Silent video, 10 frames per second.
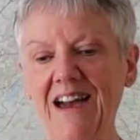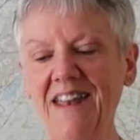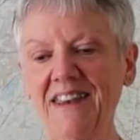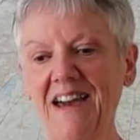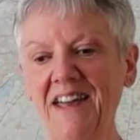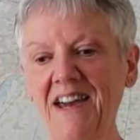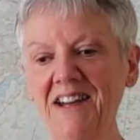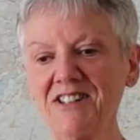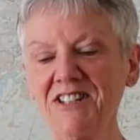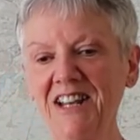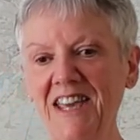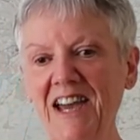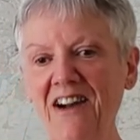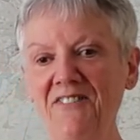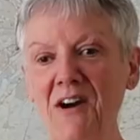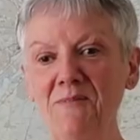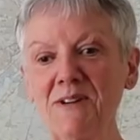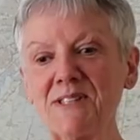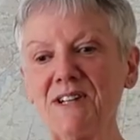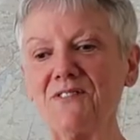And actually, I found
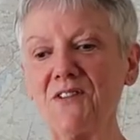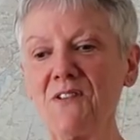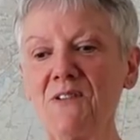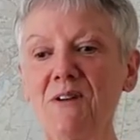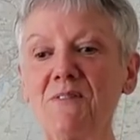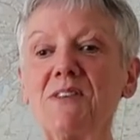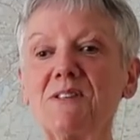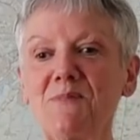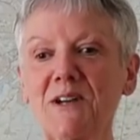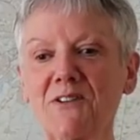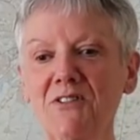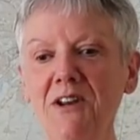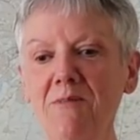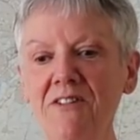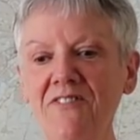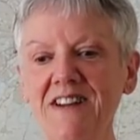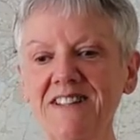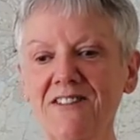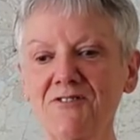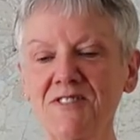myself going around with this big grin on my
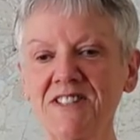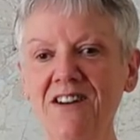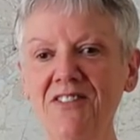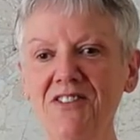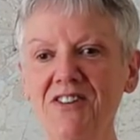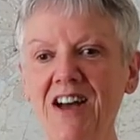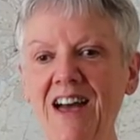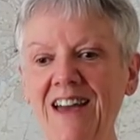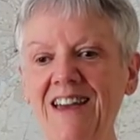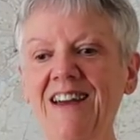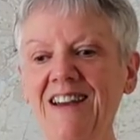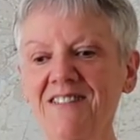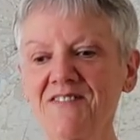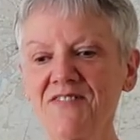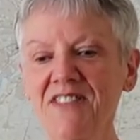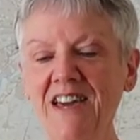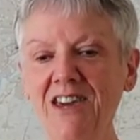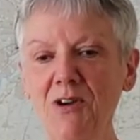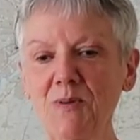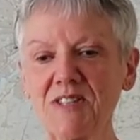face afterwards, and I thought,
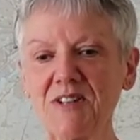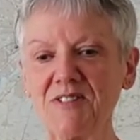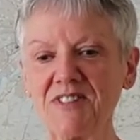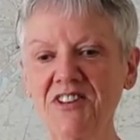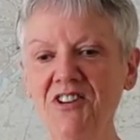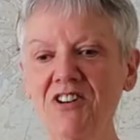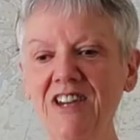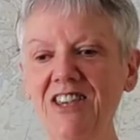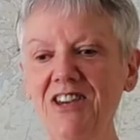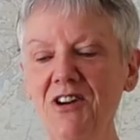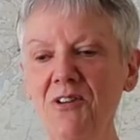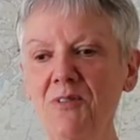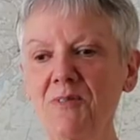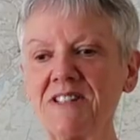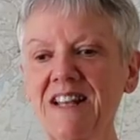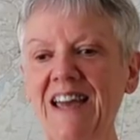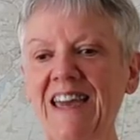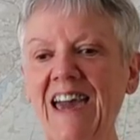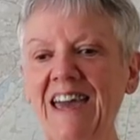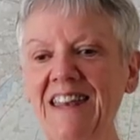thank you, Susan. Hugging you was
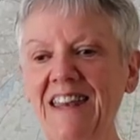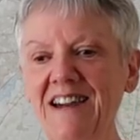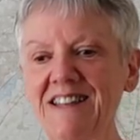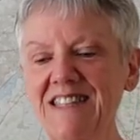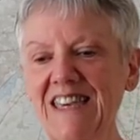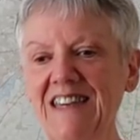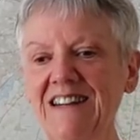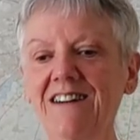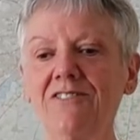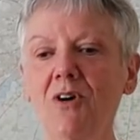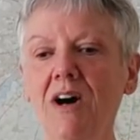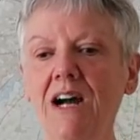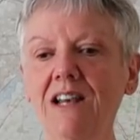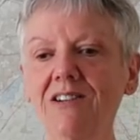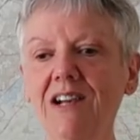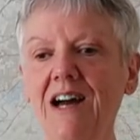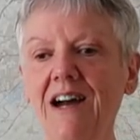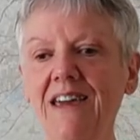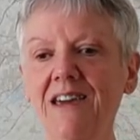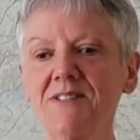like getting an idea of what I look
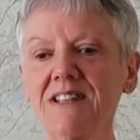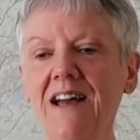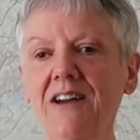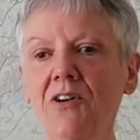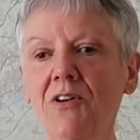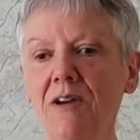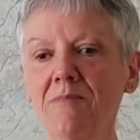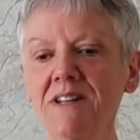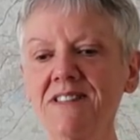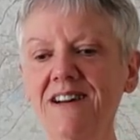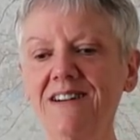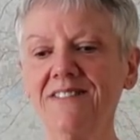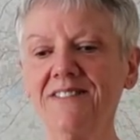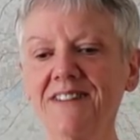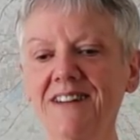like. It was like hugging myself.